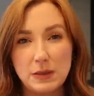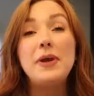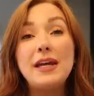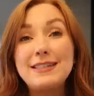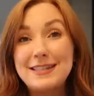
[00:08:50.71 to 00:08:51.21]

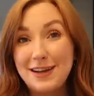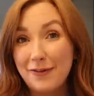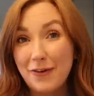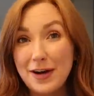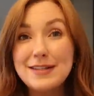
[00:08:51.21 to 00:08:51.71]
Biggest
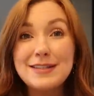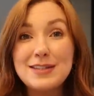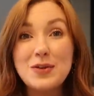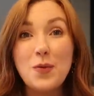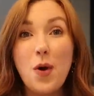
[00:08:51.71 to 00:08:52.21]

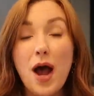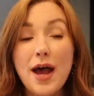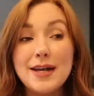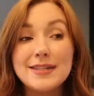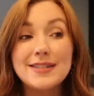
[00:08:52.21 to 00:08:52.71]
difference
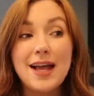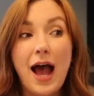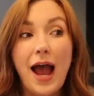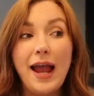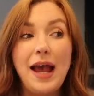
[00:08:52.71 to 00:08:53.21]
was
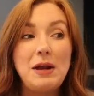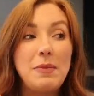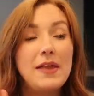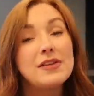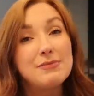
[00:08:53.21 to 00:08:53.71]
I had
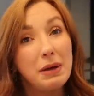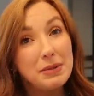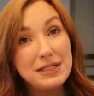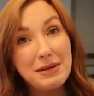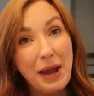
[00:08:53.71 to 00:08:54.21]
been, this might
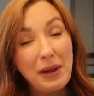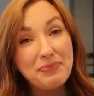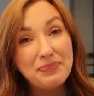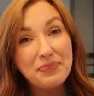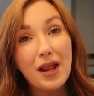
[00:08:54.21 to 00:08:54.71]
be TMI,
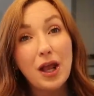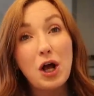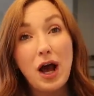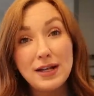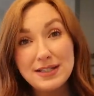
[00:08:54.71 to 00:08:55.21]

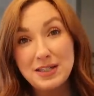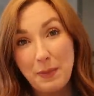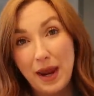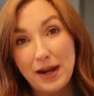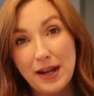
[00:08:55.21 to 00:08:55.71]

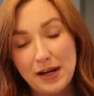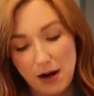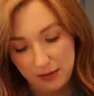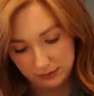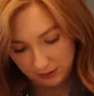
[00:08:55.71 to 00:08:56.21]
constipated.